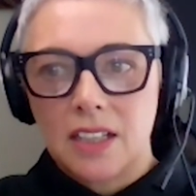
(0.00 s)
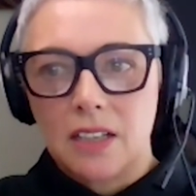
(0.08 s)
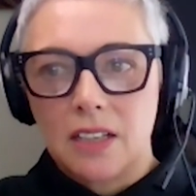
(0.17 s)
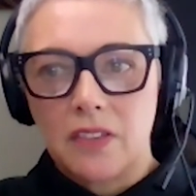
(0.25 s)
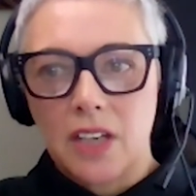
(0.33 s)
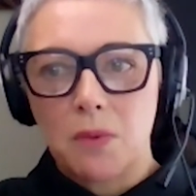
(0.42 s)

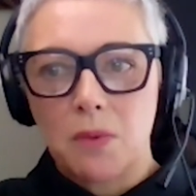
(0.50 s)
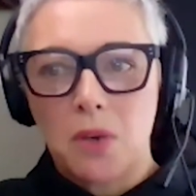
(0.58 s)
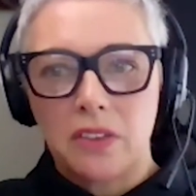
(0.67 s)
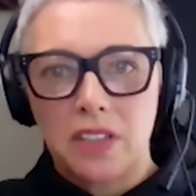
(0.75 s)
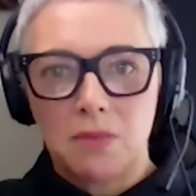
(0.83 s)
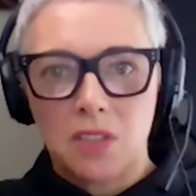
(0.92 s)
if they
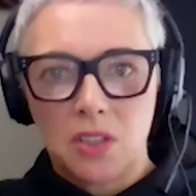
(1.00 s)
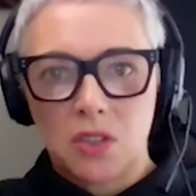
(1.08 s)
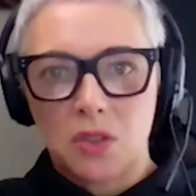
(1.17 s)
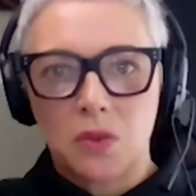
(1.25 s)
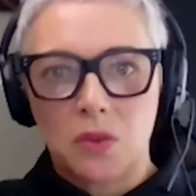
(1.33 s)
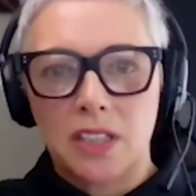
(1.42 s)
want them to
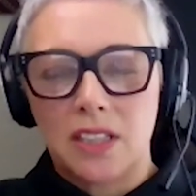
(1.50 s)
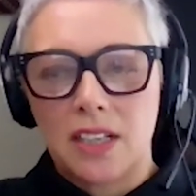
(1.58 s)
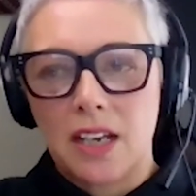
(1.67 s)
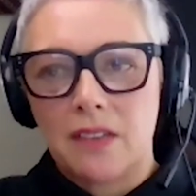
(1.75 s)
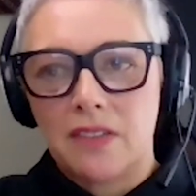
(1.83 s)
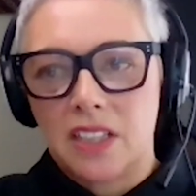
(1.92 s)
join and
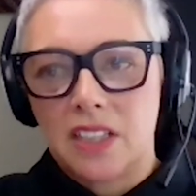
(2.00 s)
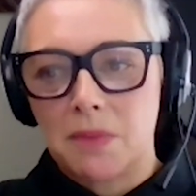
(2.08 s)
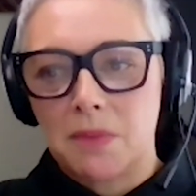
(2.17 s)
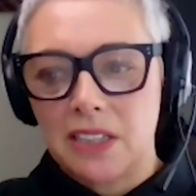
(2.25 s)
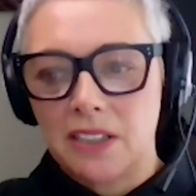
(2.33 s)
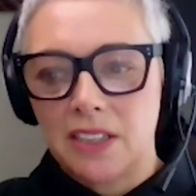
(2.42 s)
have the
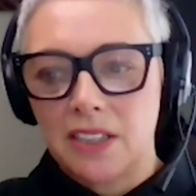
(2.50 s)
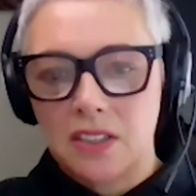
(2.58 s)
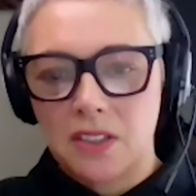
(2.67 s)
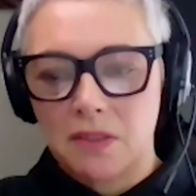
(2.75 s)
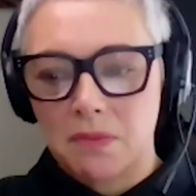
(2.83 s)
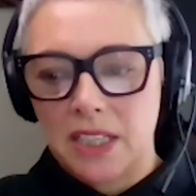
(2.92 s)

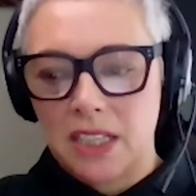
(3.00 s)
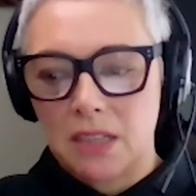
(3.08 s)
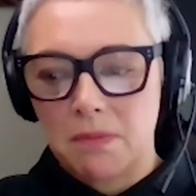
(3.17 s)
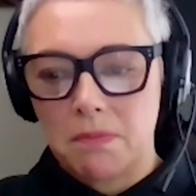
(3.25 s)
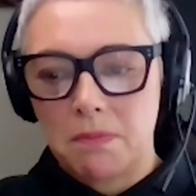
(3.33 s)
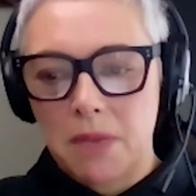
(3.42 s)
experience of being a
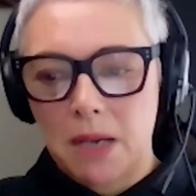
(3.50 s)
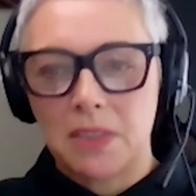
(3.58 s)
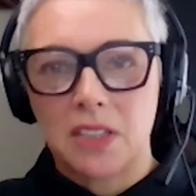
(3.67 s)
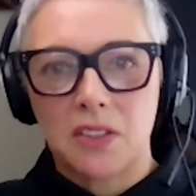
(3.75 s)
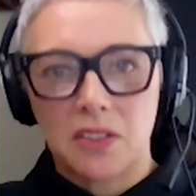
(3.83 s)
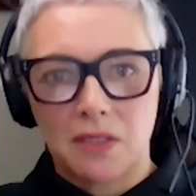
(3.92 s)

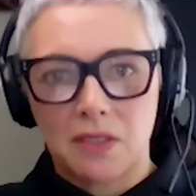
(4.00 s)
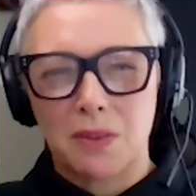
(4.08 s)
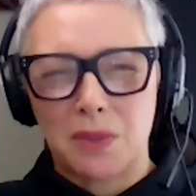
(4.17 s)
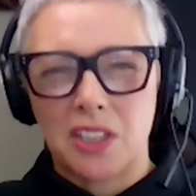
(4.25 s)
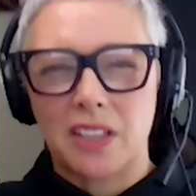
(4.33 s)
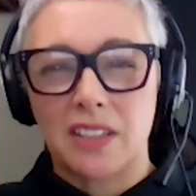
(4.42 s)
public servant,
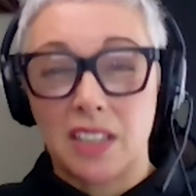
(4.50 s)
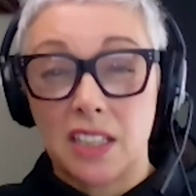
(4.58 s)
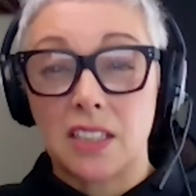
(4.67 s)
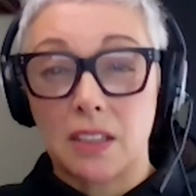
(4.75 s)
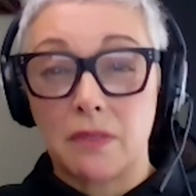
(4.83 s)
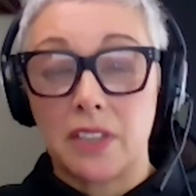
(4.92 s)
which I think
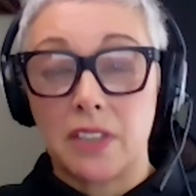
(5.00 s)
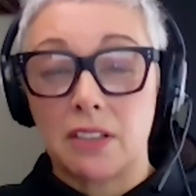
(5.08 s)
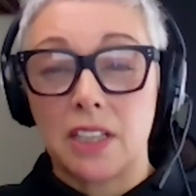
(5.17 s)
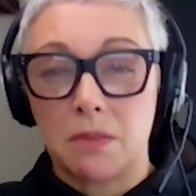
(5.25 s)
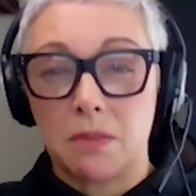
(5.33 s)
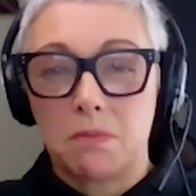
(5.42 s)
is a
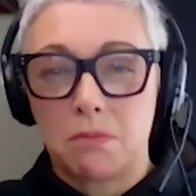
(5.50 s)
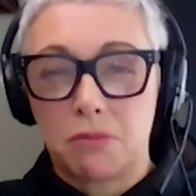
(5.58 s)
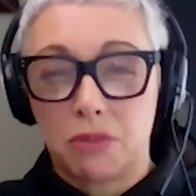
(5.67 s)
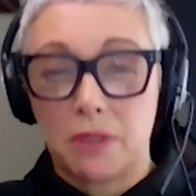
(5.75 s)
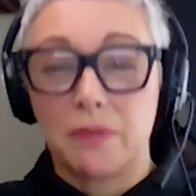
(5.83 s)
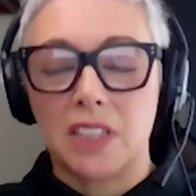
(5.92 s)
very
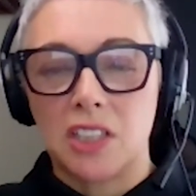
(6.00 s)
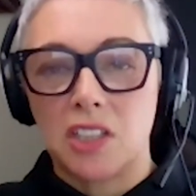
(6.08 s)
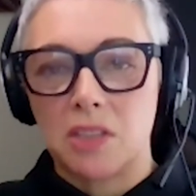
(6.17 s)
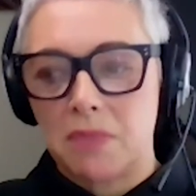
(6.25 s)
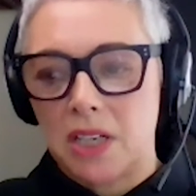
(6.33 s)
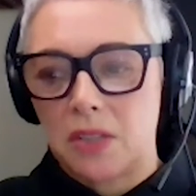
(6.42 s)

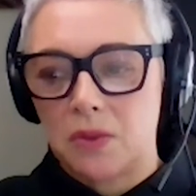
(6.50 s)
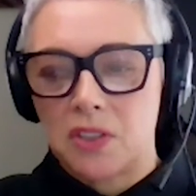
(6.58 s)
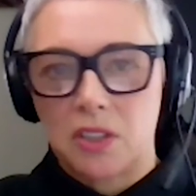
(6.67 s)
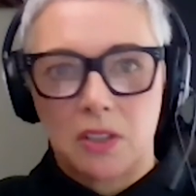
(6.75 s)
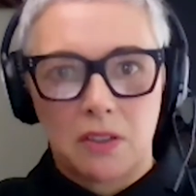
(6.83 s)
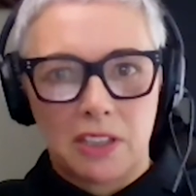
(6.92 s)
privileged, but
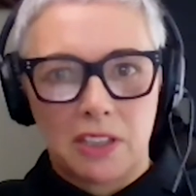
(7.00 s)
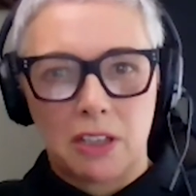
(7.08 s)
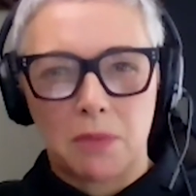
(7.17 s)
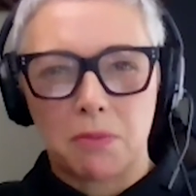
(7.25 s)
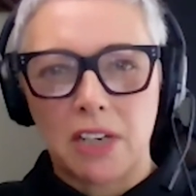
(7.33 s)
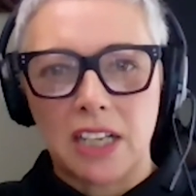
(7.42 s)
also they're a
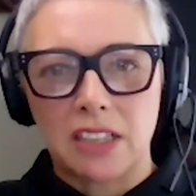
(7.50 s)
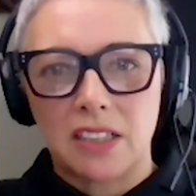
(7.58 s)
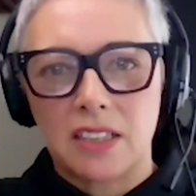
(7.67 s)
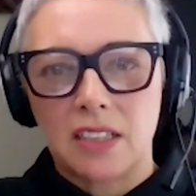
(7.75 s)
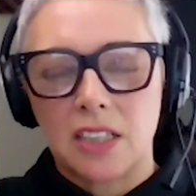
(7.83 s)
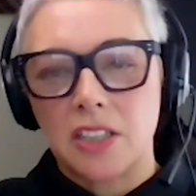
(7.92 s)
proud
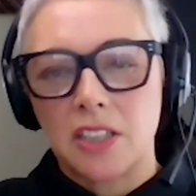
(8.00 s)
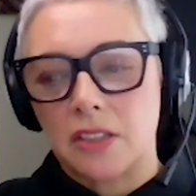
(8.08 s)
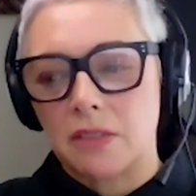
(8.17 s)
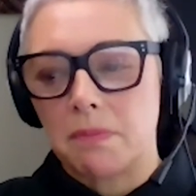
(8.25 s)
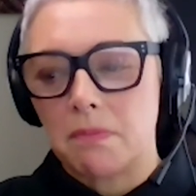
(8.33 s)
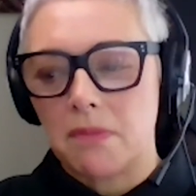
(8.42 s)
position
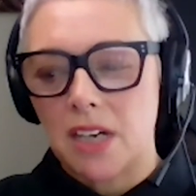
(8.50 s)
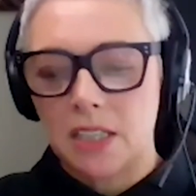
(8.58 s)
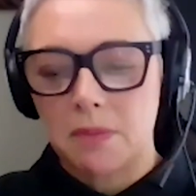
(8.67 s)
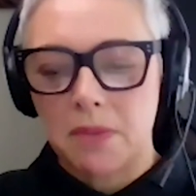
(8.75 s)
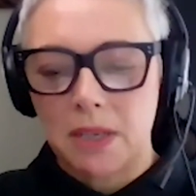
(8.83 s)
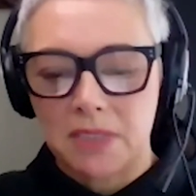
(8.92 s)
of
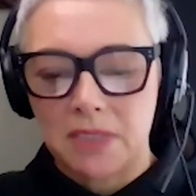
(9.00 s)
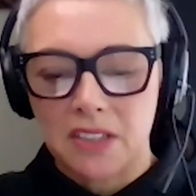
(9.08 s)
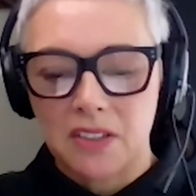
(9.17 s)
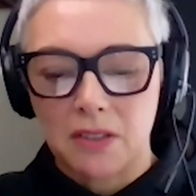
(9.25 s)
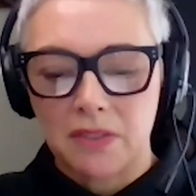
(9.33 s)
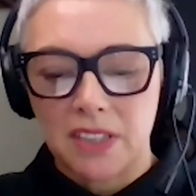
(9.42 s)
Māori public
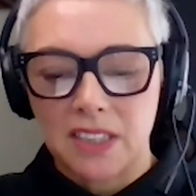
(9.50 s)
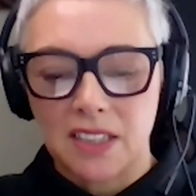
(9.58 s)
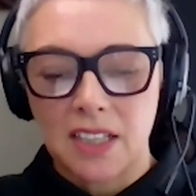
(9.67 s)
servants,